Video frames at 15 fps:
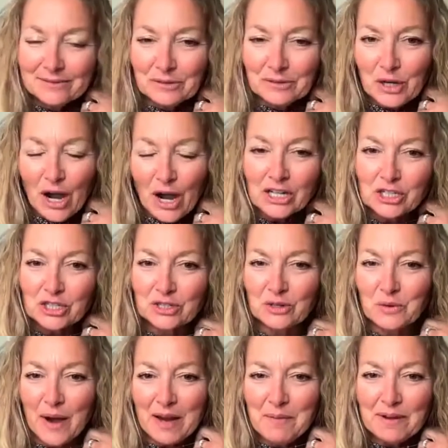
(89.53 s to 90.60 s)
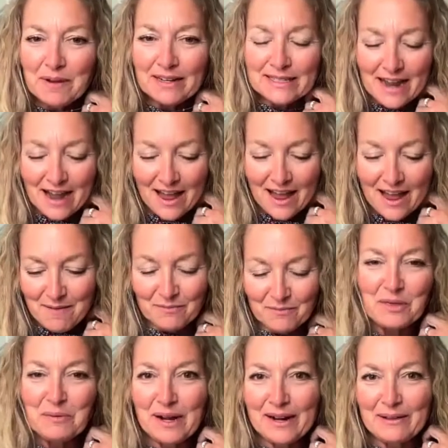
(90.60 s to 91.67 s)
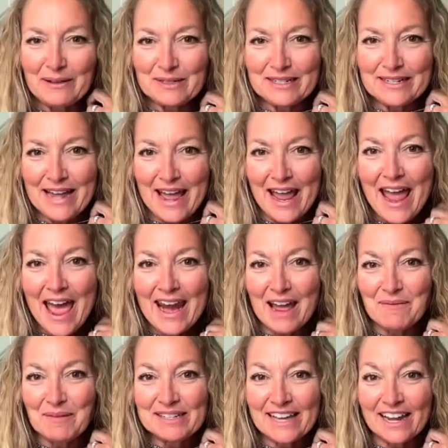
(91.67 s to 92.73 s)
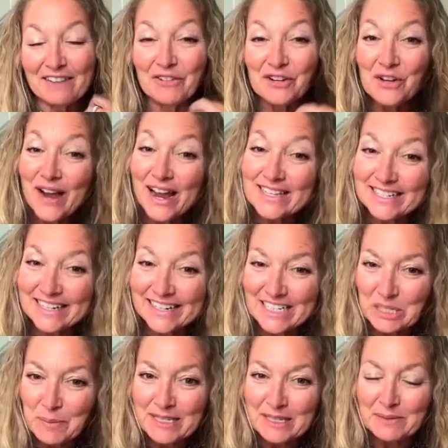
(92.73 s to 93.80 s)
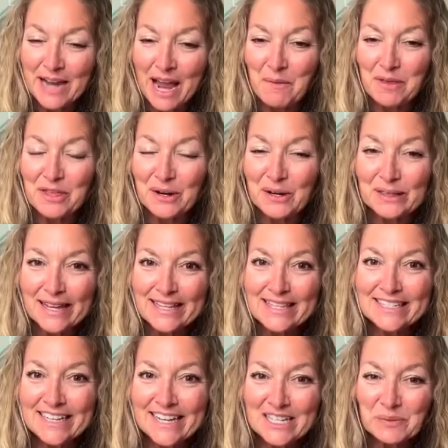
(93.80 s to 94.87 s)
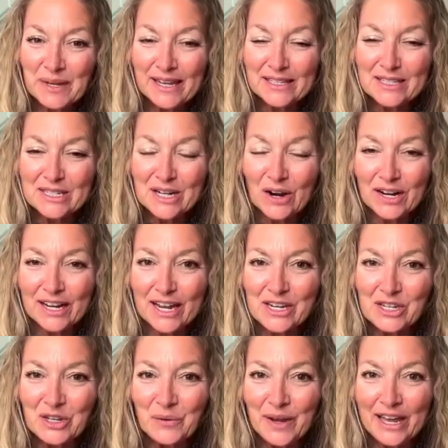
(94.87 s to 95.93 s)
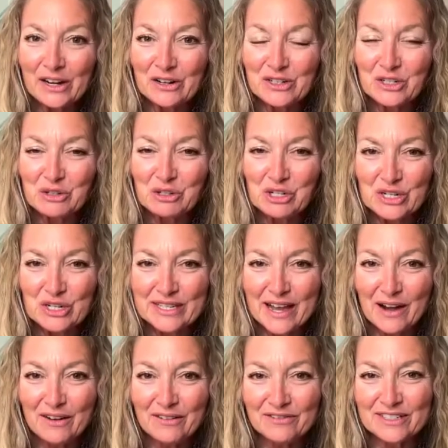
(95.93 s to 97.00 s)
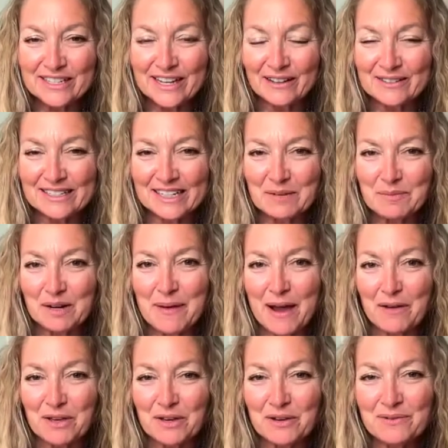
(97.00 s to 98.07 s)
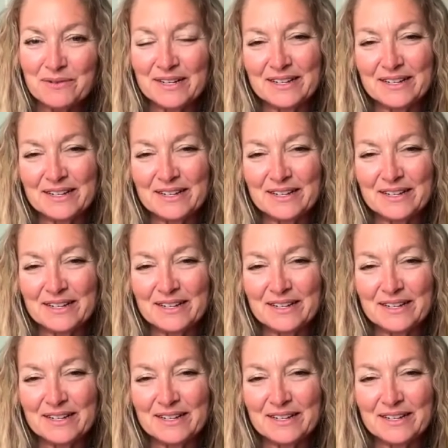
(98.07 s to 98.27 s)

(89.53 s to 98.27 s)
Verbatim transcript: gosh, quite a bit of time with one another today. And I'm excited for you guys to get to spend some time with her. Lindsay, as we get started, can you introduce yourself and tell us a little bit about you?